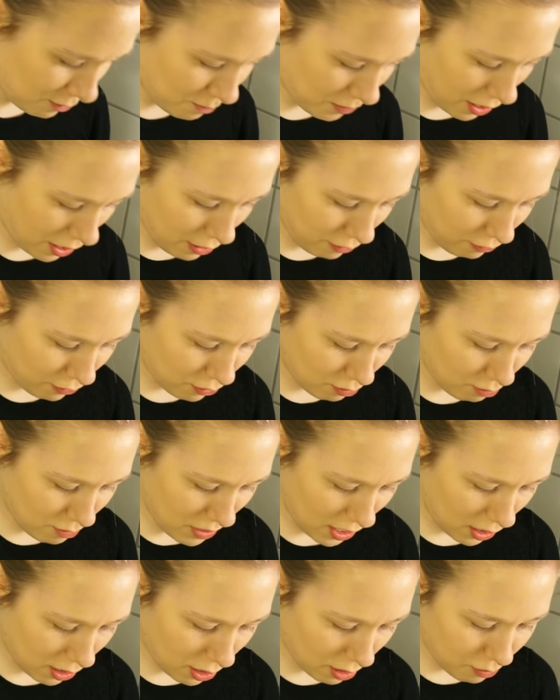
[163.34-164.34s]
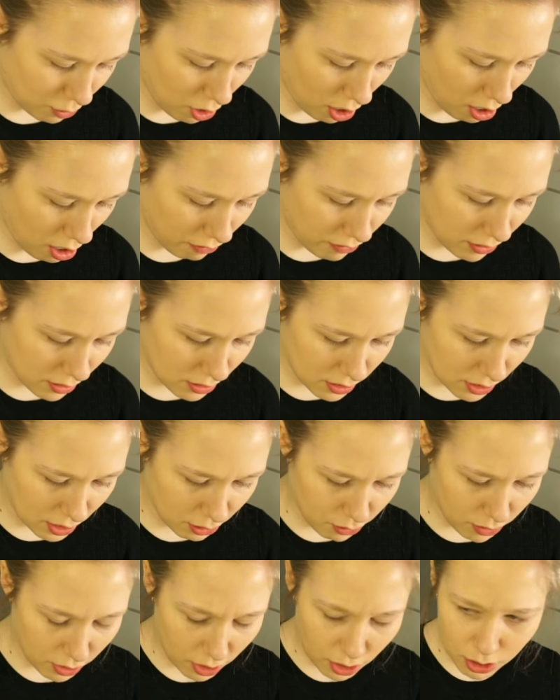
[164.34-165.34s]
you buy for makeup, you obviously
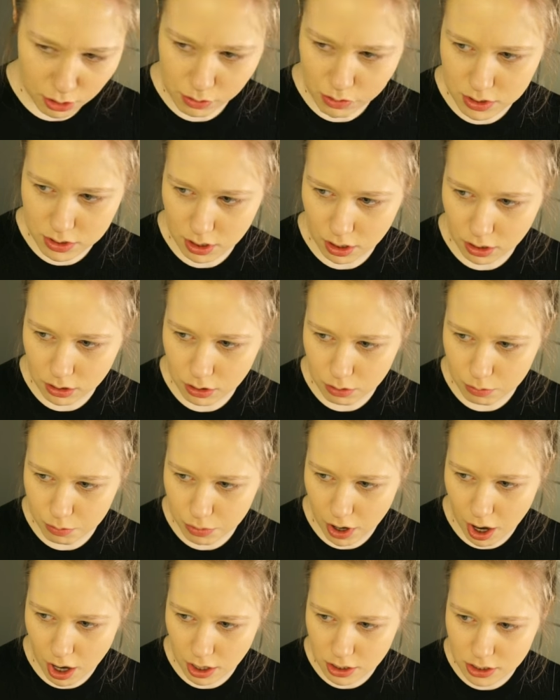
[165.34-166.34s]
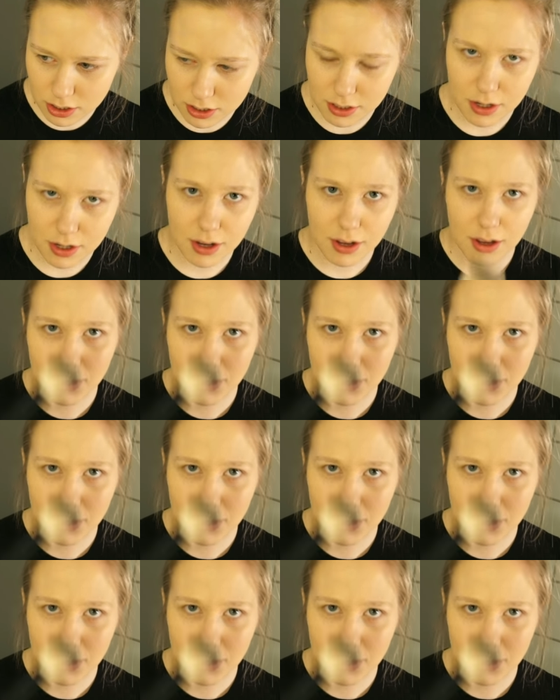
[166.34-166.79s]
want to use it on your brush.